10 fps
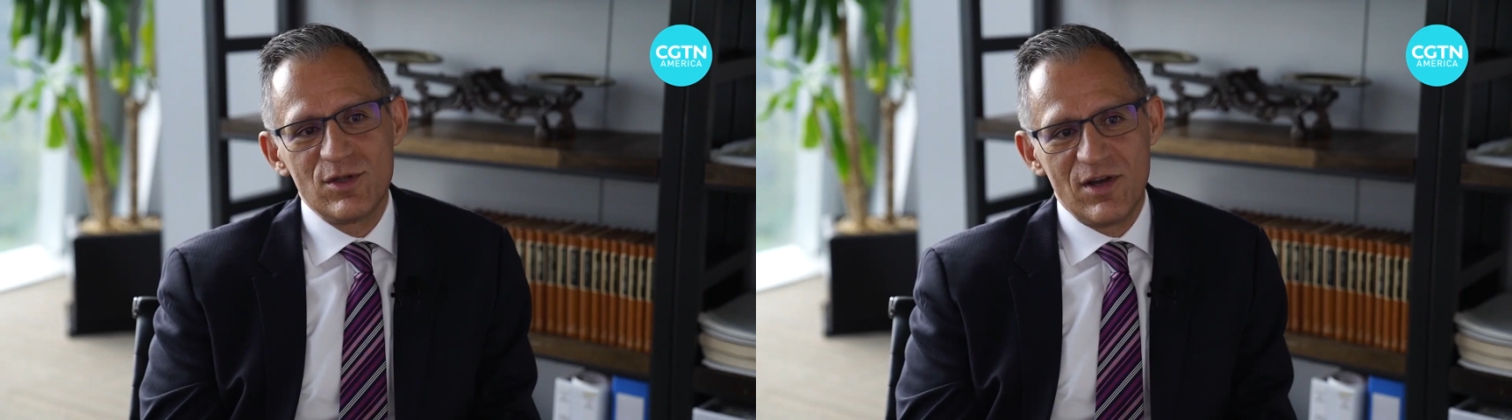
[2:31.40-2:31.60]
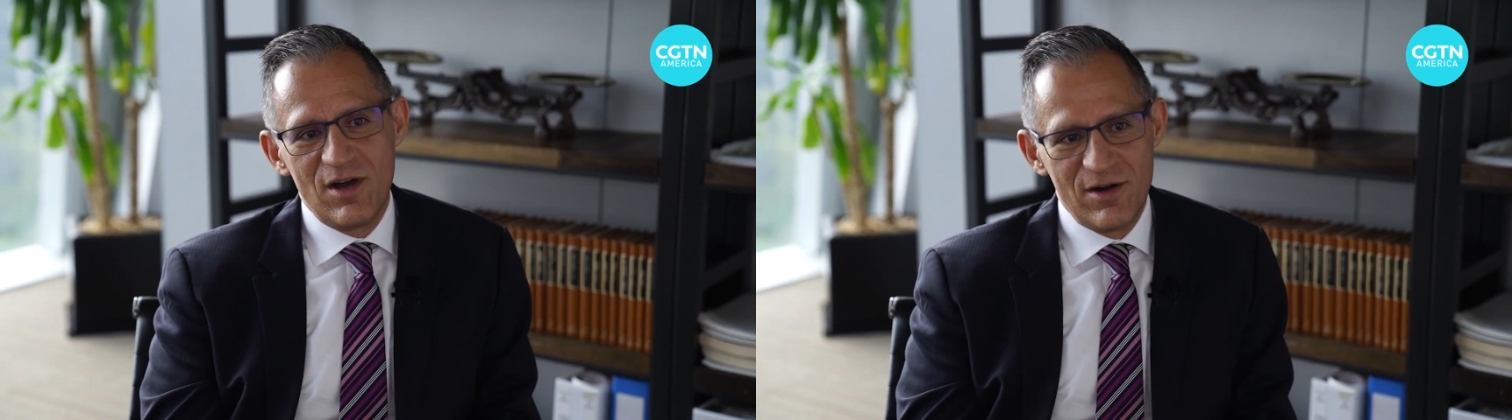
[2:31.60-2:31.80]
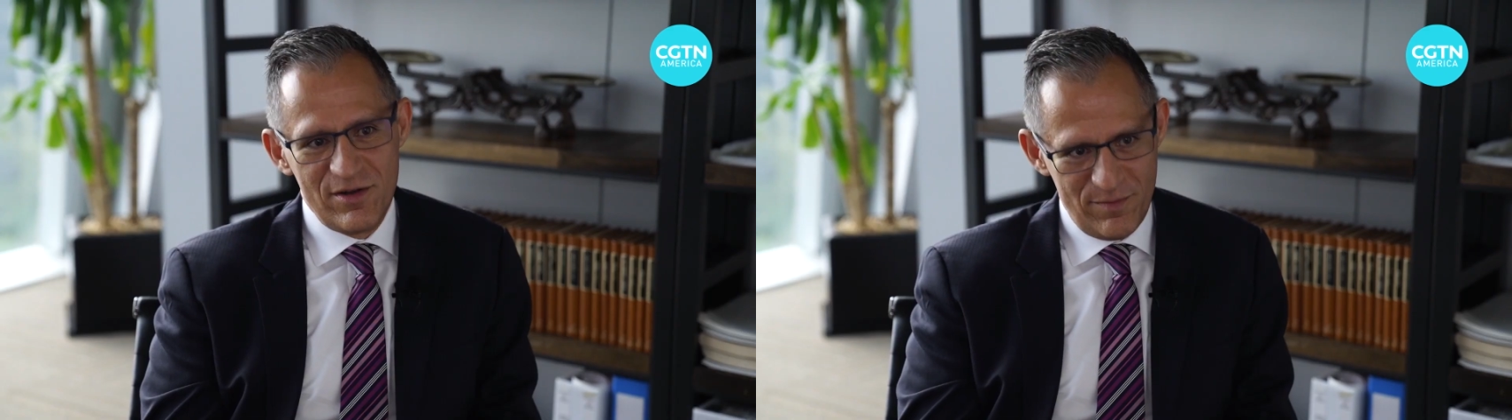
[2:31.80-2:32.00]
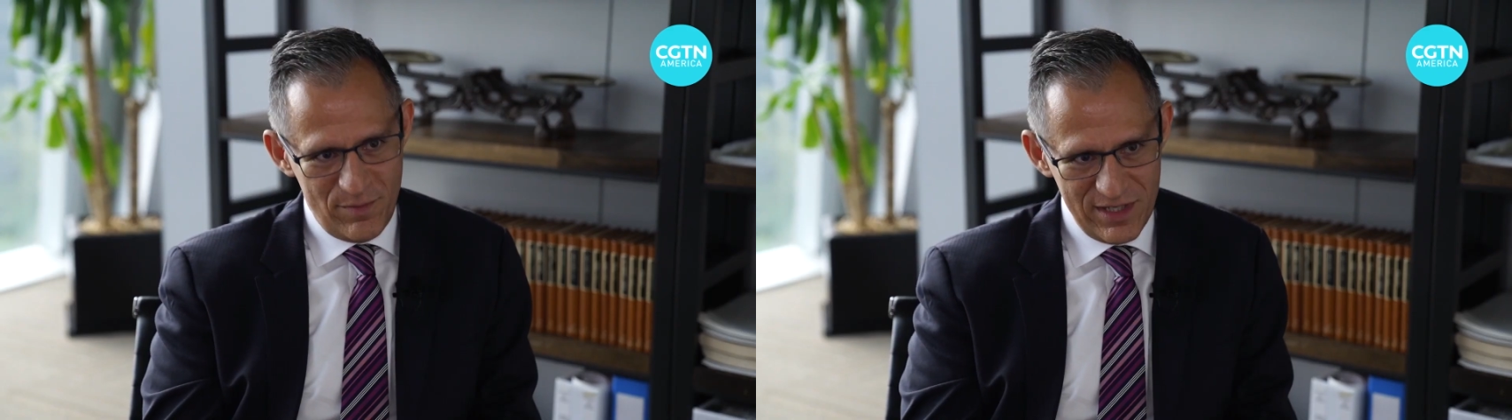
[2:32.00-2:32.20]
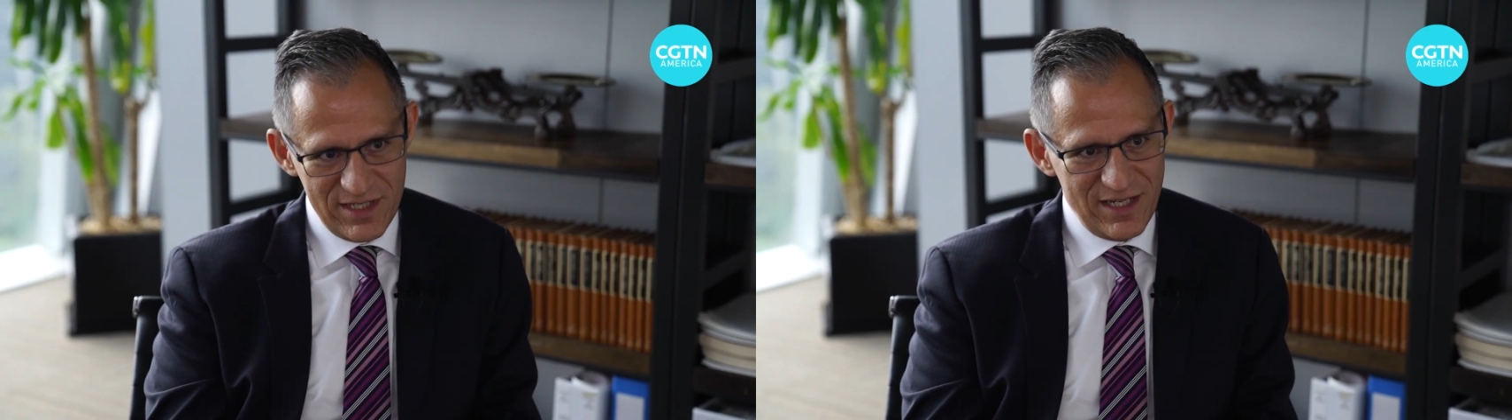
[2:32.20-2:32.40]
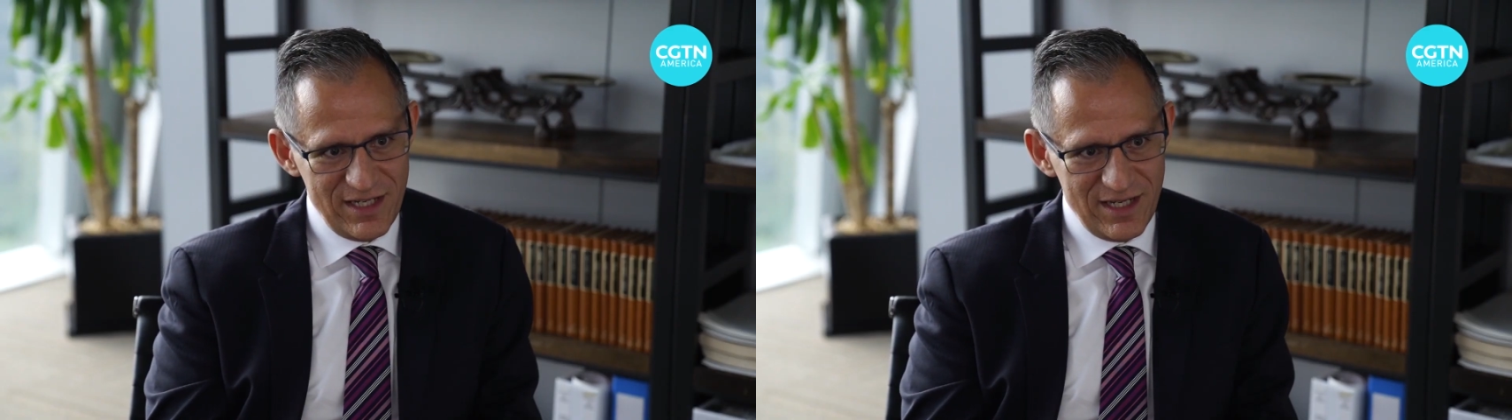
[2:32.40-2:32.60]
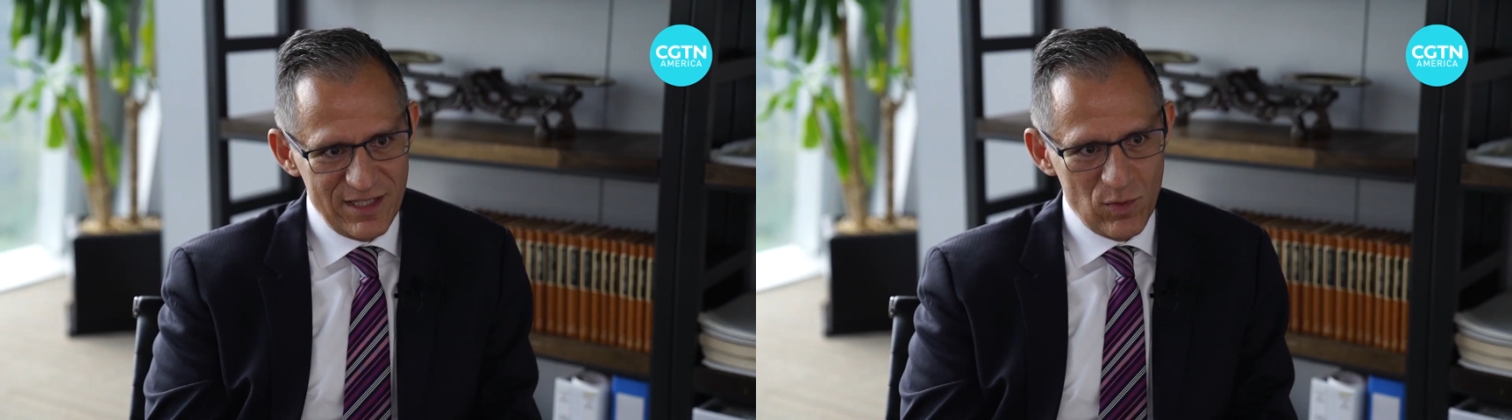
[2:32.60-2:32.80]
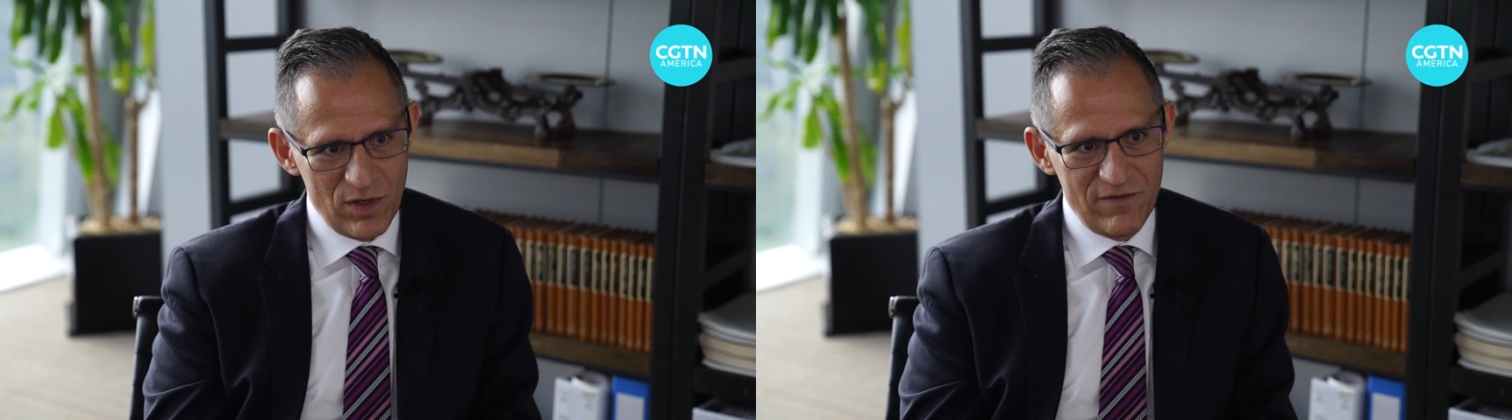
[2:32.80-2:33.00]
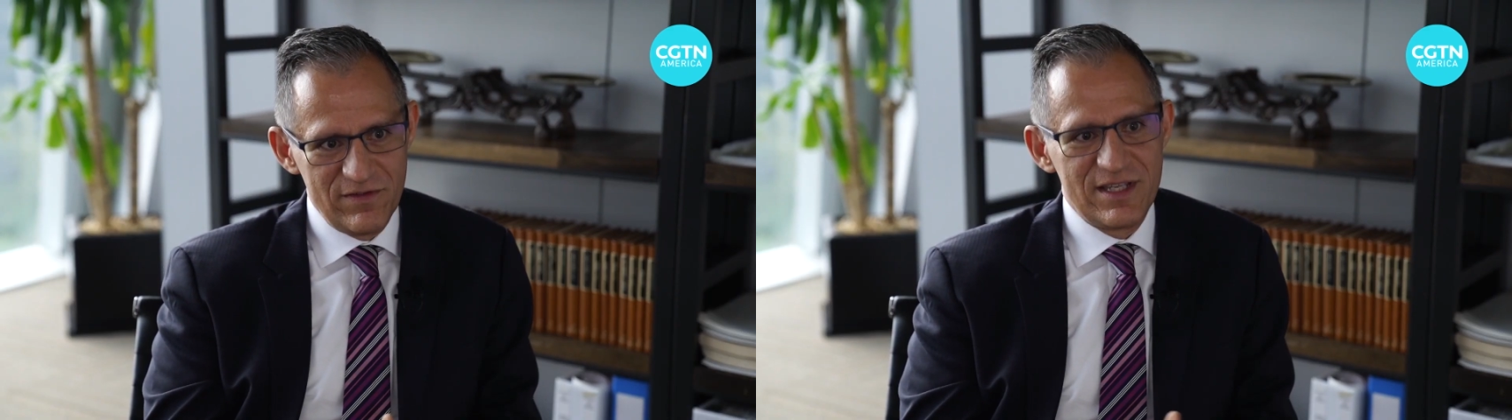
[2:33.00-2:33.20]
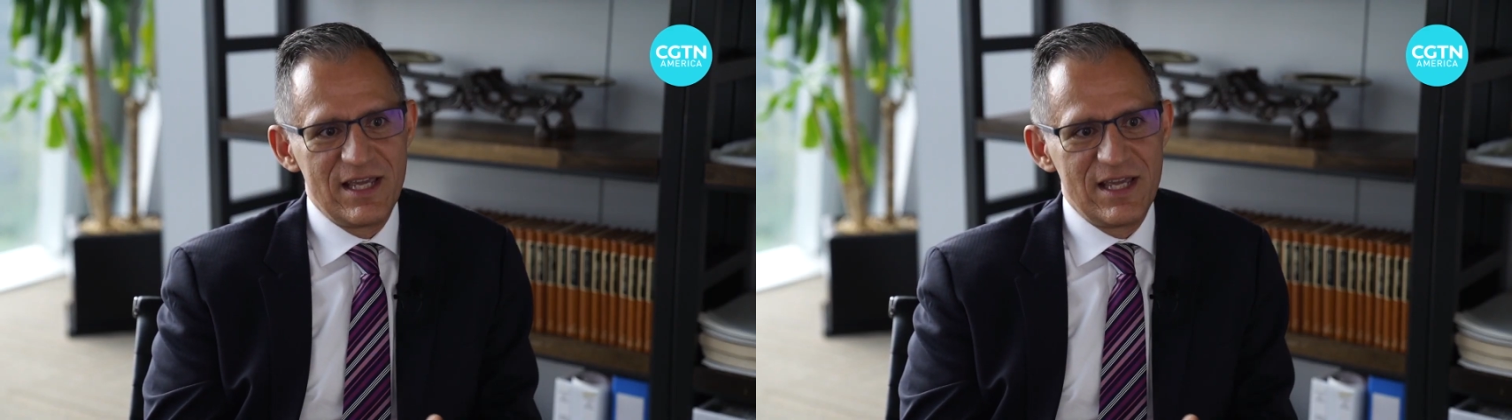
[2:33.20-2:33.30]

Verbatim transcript: to the heart of the president. It's one of his